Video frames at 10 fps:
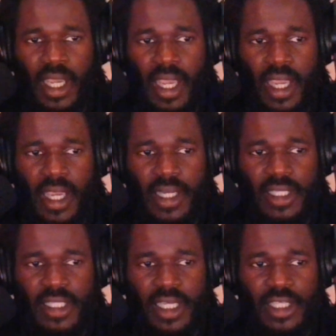And it
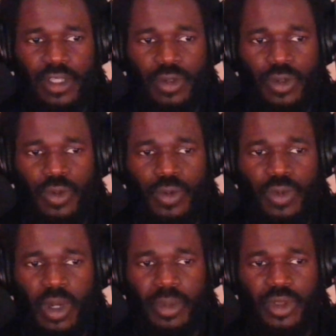says to,
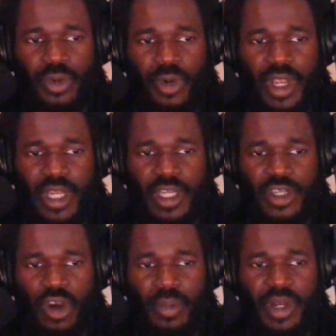number 3,
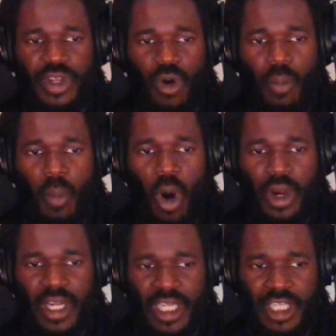determine your
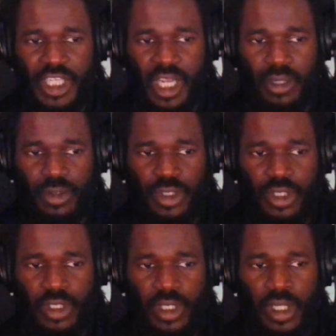marketing
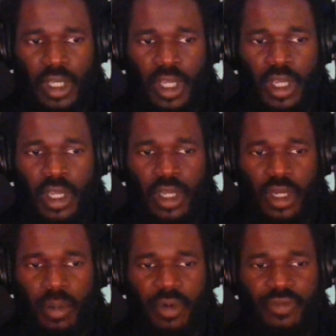channels.
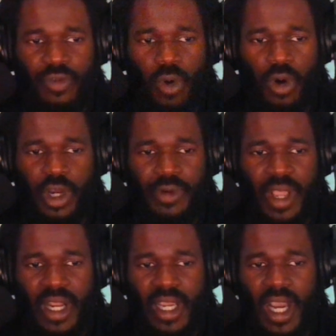Number 4,
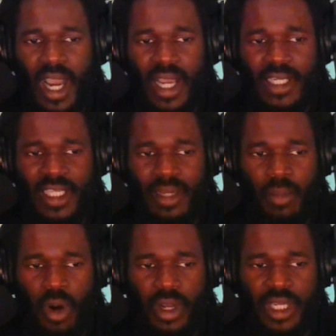create a content
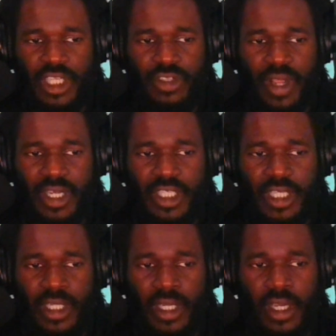marketing
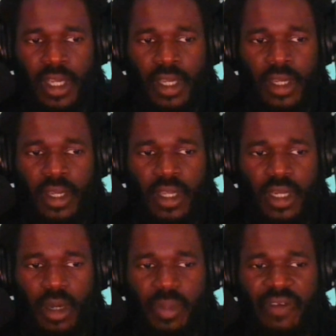strategy.
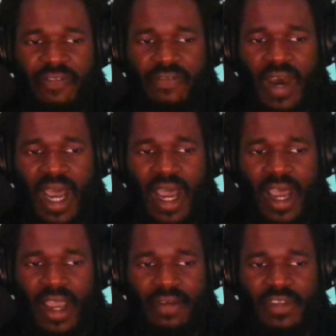Number
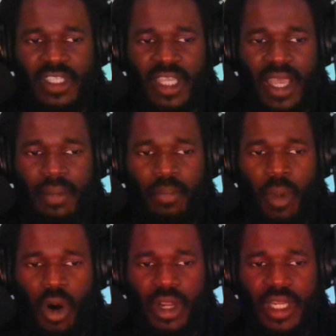5, set
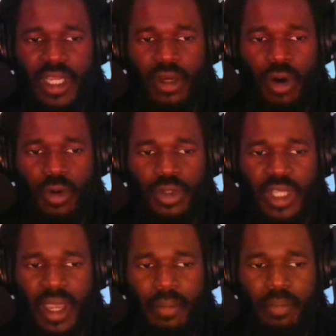marketing goals
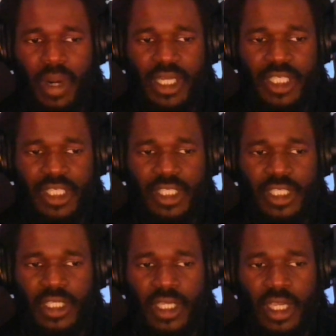and
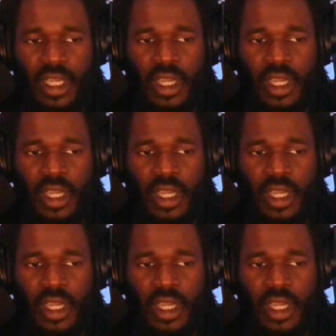budgets.